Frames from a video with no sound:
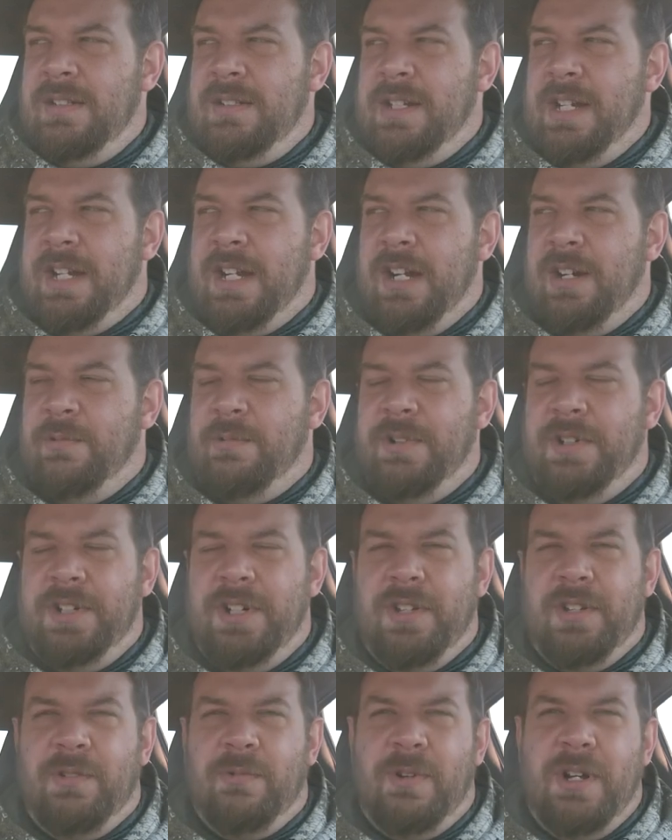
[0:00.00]
Take care of one
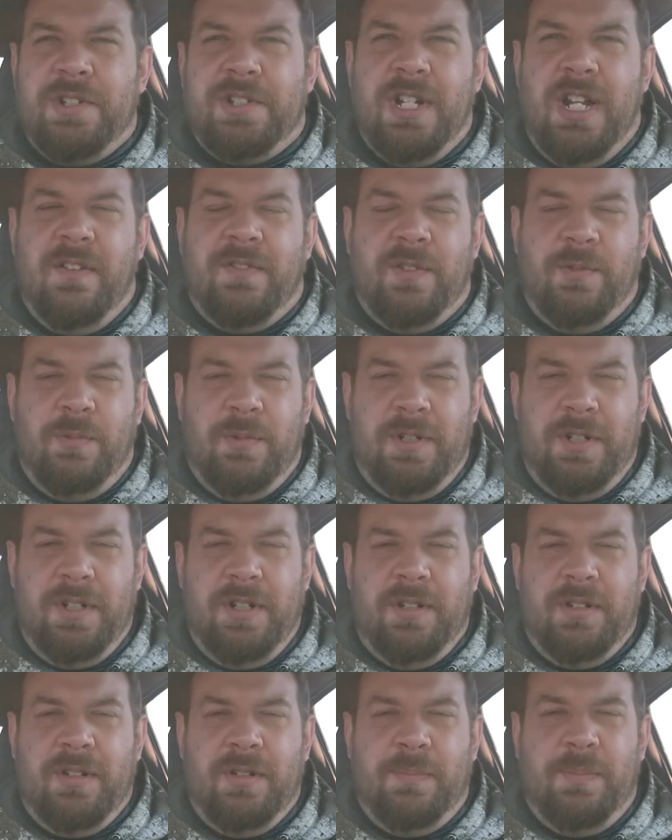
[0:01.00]
another, watch after one
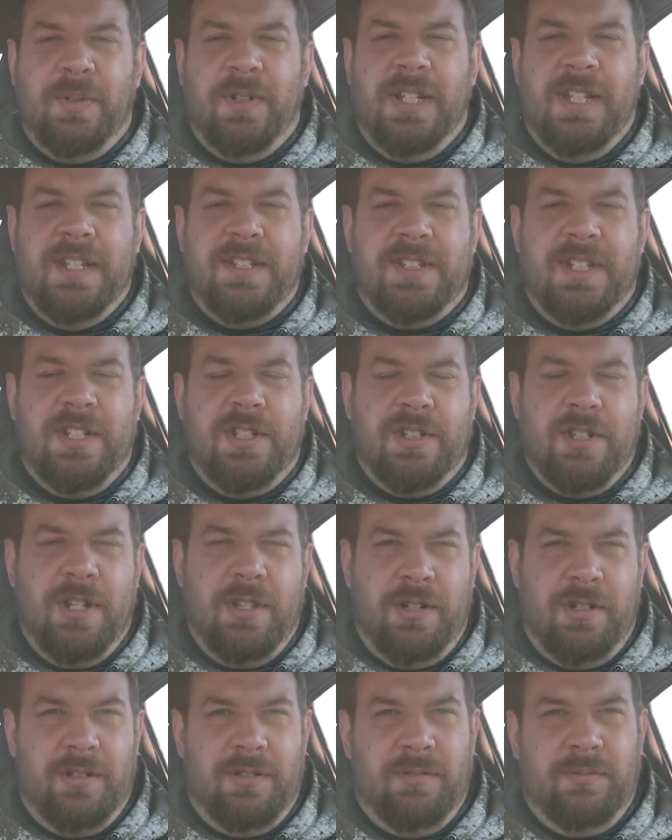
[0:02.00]
another, police each
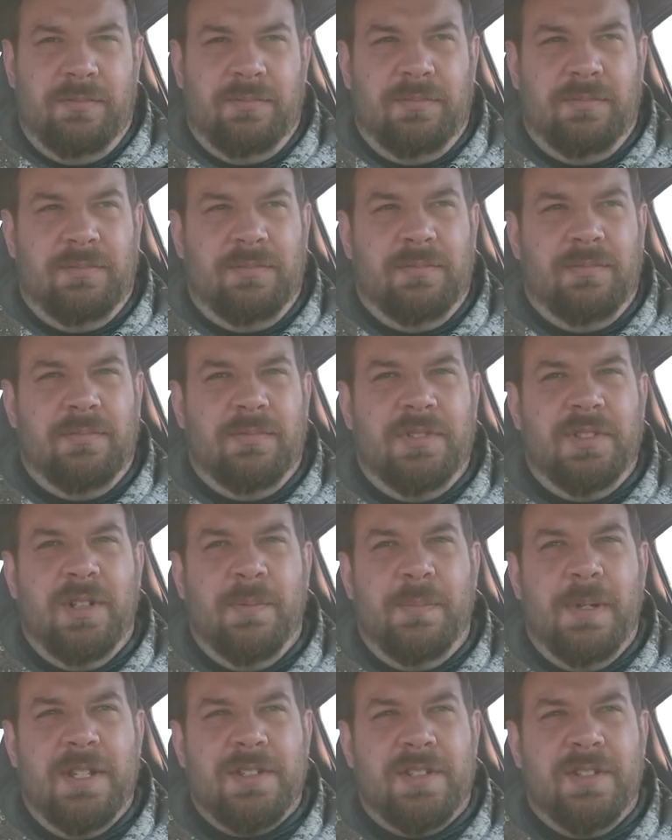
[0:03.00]
other to the
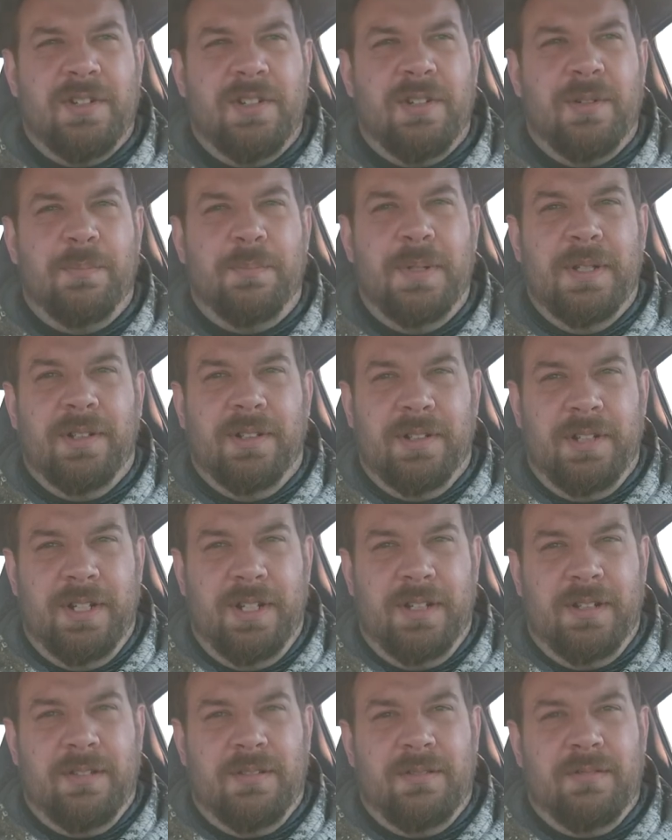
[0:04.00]
best of your
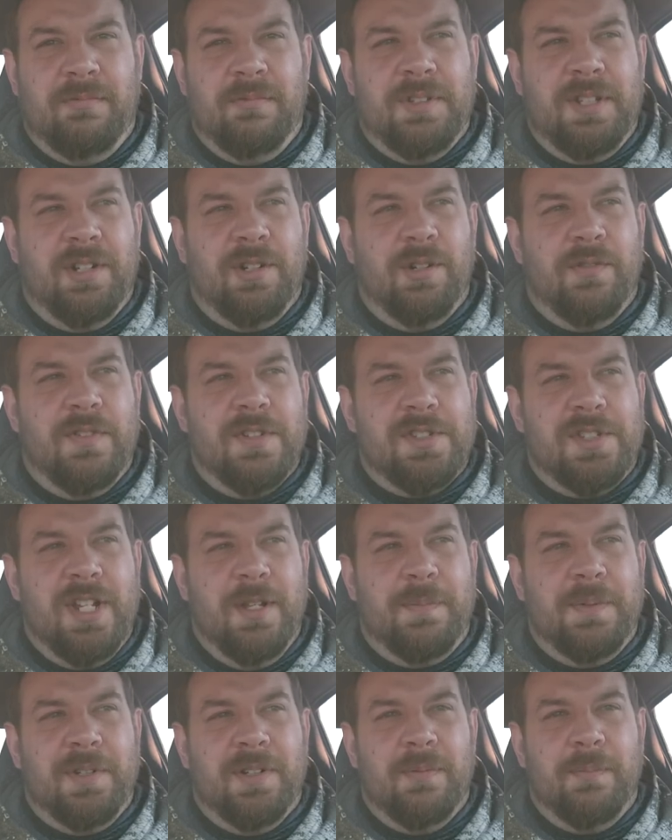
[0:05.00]
ability without
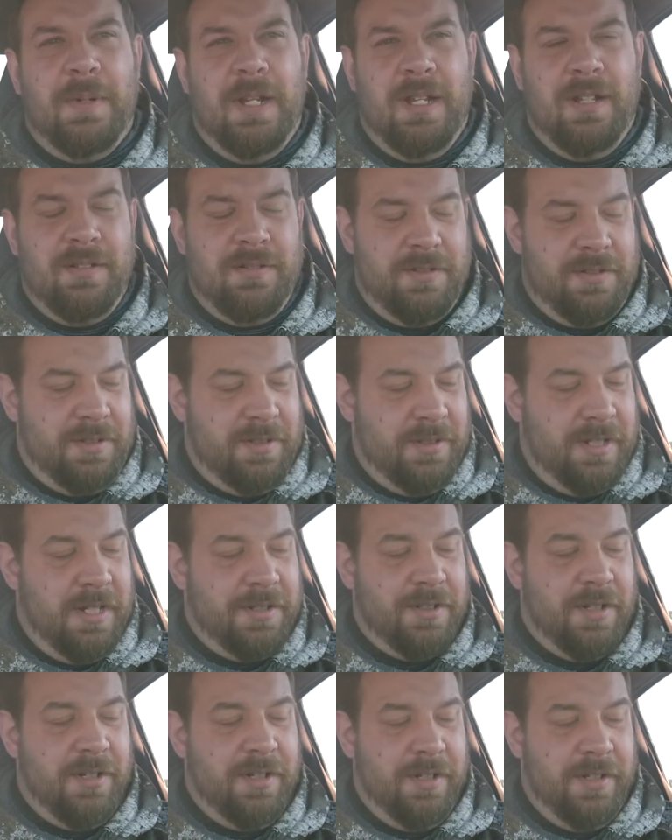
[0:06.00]
overstepping your bounds, and
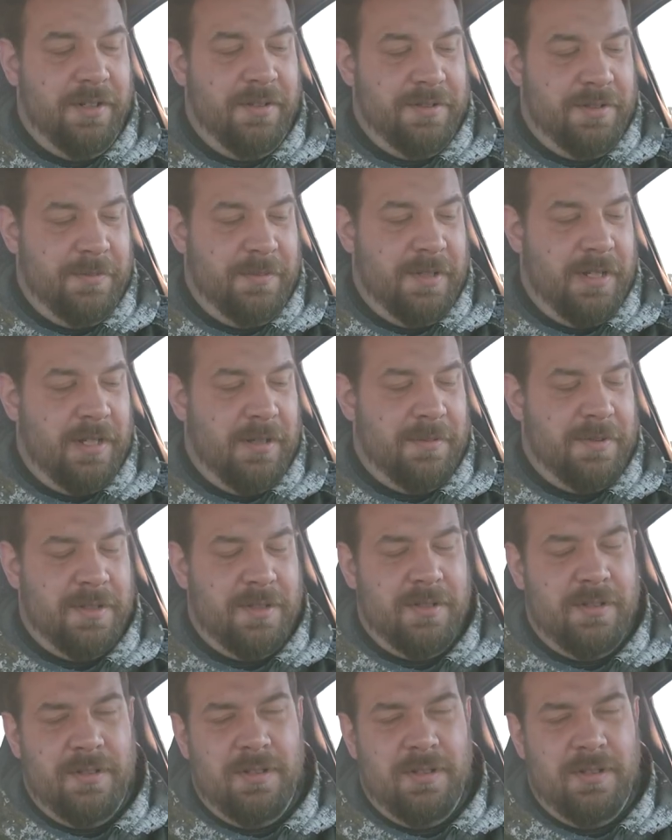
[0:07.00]
that's hard to do sometimes.